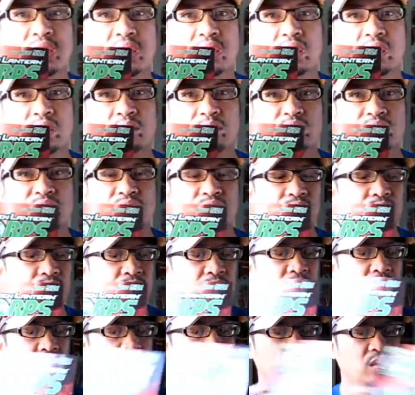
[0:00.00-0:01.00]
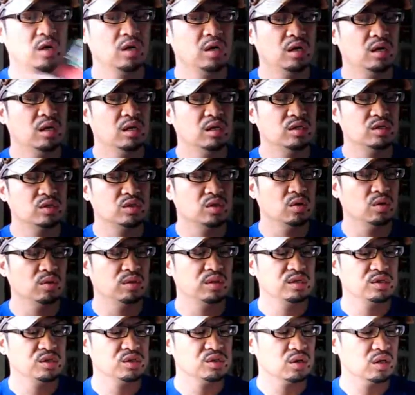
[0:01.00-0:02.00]
number 2. So
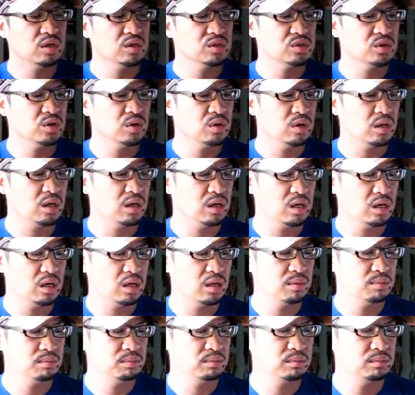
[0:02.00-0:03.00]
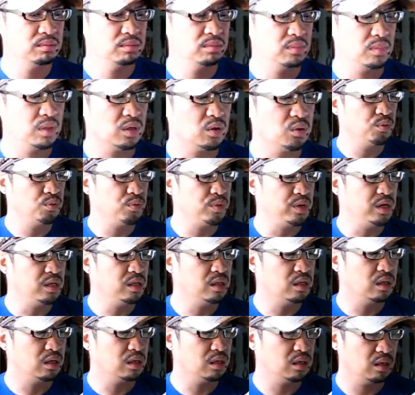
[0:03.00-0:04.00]
this is also a
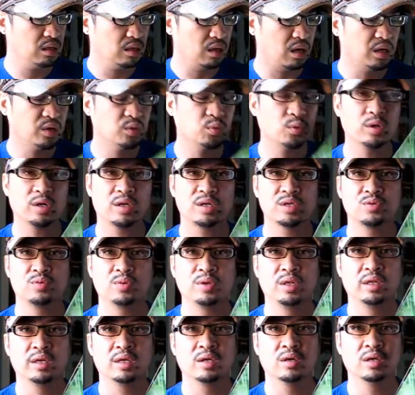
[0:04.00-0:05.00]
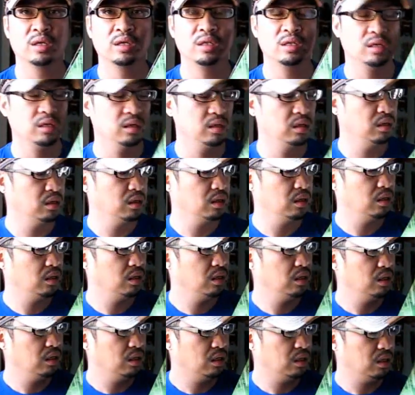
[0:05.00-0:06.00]
read. Artwork is really good,
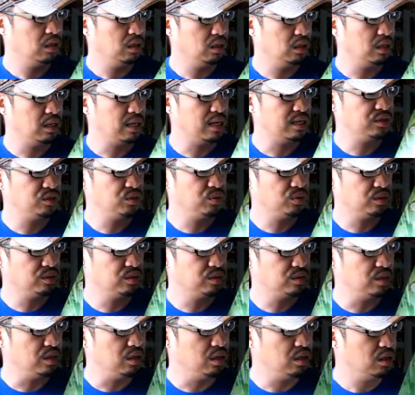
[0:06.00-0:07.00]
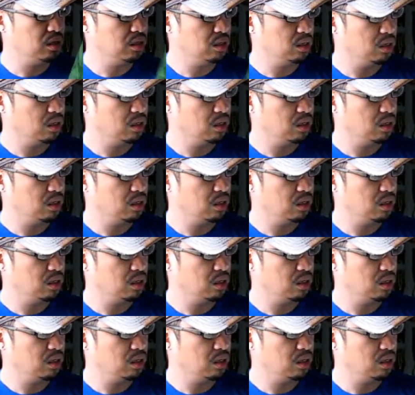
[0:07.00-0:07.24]
as you can see.